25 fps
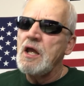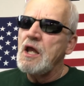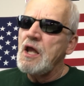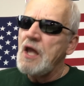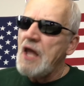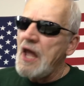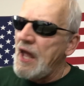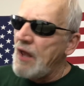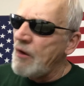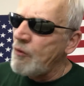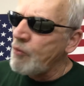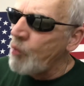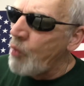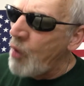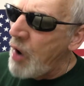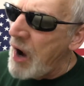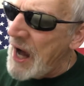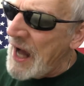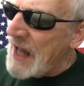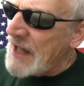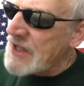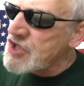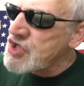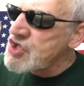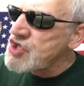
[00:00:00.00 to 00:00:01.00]
and
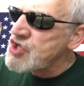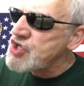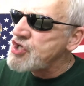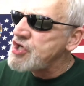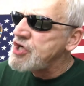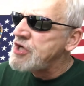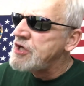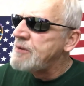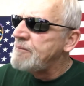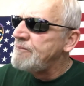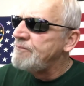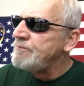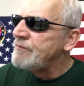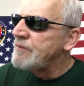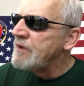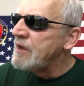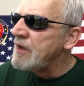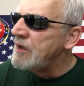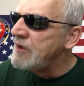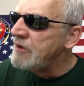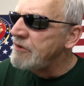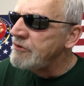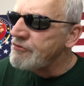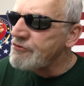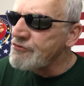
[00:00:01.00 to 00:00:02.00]
watch
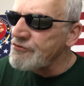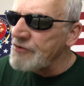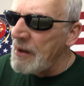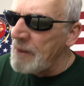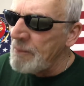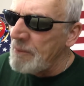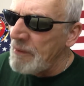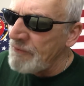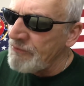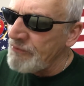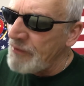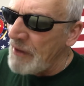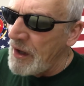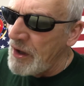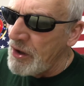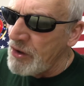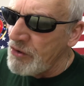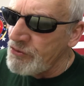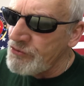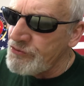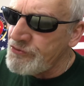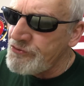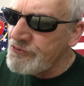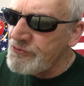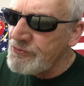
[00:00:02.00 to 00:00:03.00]
some of
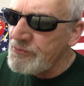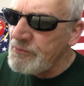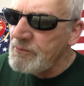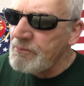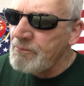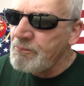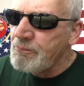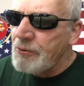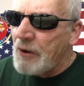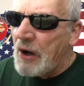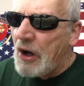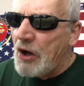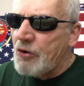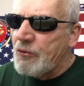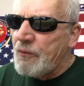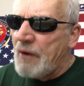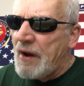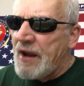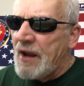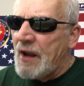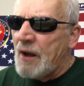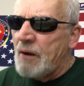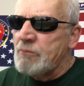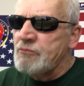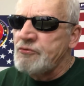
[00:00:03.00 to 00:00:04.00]
those
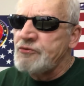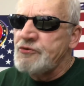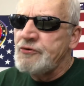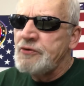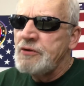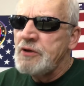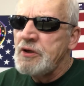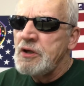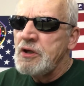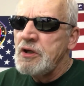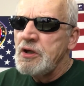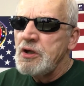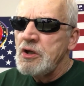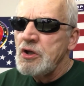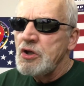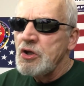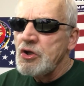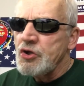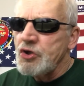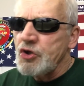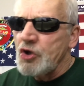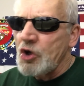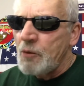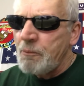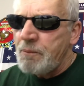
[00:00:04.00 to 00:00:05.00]
programs,
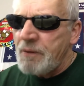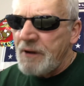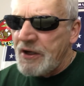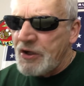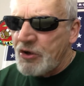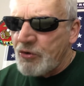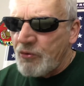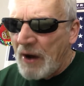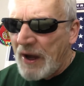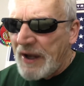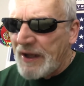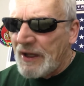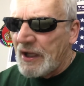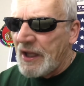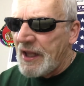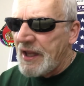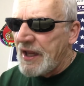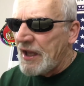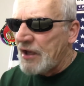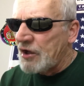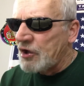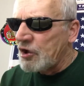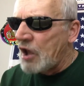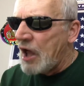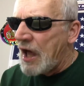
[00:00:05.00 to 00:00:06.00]
you'll be greatly
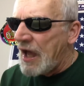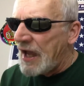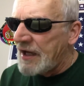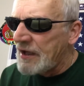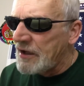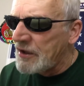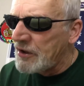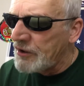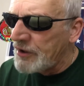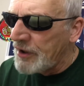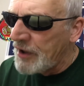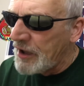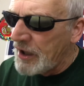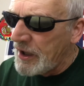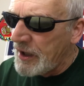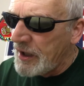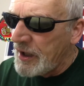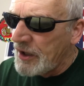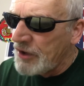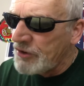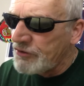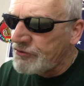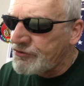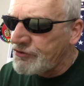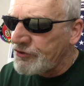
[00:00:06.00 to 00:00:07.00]
enlightened
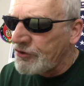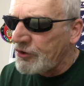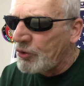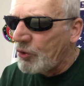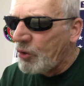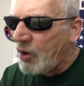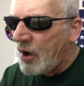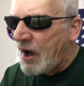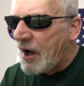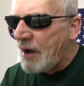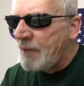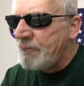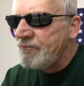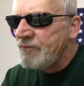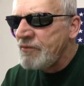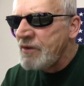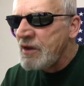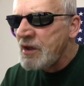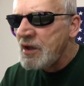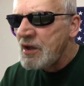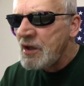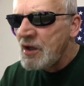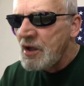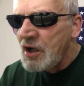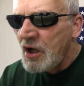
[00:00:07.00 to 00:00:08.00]
into a
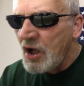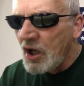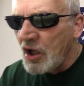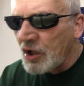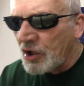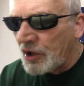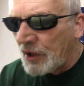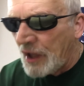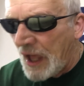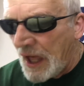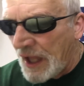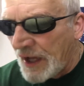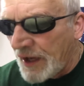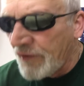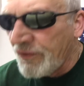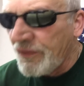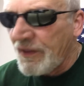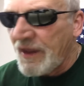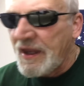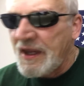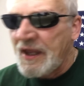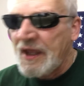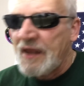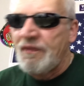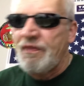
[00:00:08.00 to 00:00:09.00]
lot of the
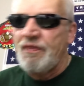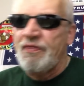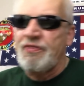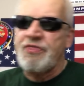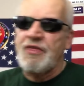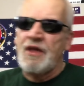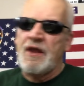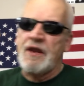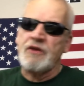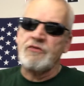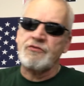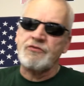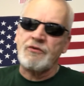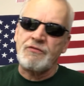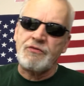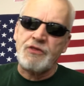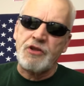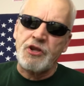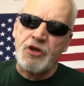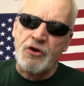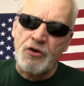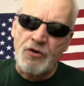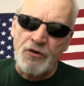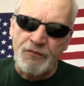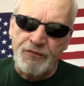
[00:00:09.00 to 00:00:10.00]
hidden things of the
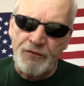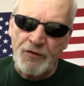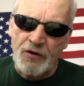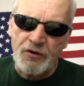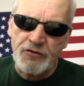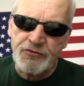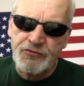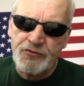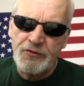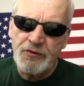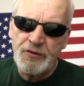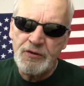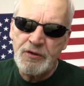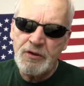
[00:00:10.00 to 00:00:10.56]
universe.